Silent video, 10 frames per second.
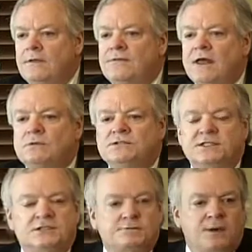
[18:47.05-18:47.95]
that was
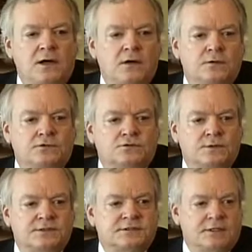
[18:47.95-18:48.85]
exposed
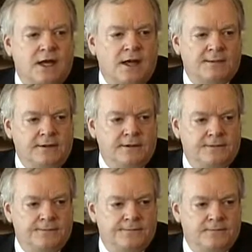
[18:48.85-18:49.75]
with the tsunami
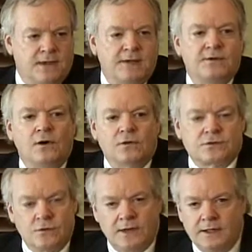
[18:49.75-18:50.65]
and the
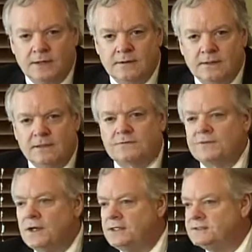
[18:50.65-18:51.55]
earthquake and the
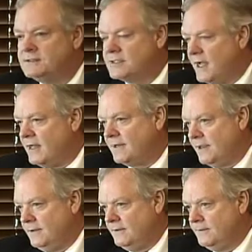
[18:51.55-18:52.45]
floods in
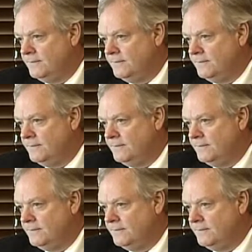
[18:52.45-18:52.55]
Thailand.